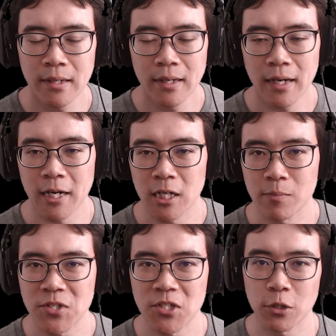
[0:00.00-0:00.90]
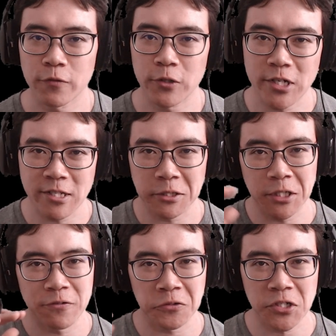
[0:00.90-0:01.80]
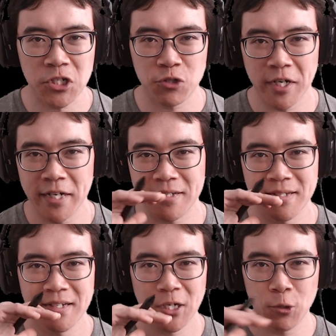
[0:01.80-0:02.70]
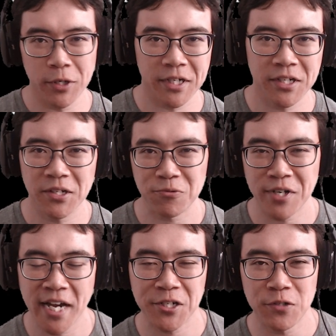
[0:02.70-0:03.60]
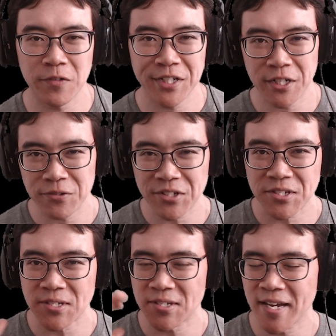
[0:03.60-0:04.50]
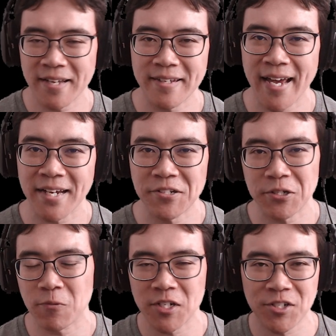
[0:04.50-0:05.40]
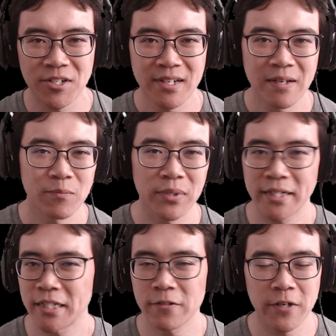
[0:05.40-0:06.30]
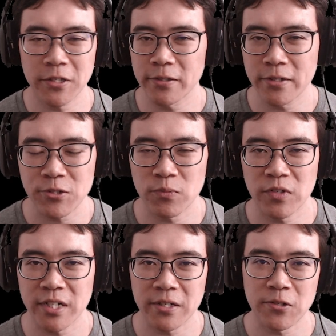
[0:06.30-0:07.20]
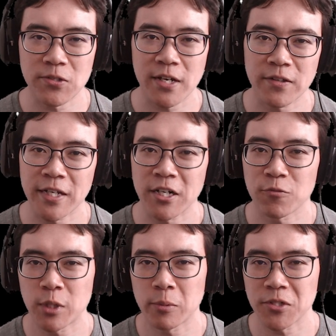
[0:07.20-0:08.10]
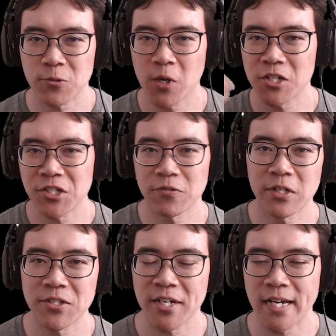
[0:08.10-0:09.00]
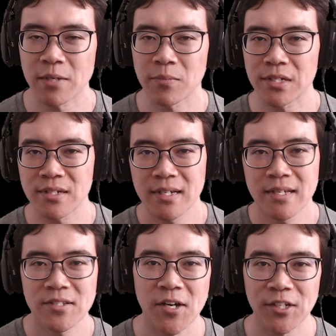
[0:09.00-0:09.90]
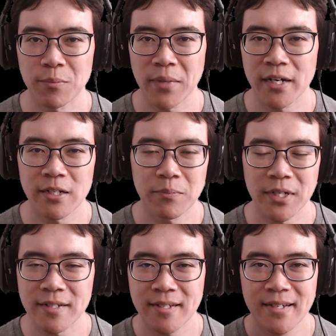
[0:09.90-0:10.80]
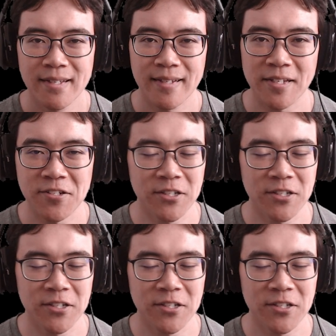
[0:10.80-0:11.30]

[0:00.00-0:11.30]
So if you're just looking for a straight, quick reaction video, this is not that. You can watch plenty of other YouTube videos out there, people just watching in real time and talking about it, but that's not the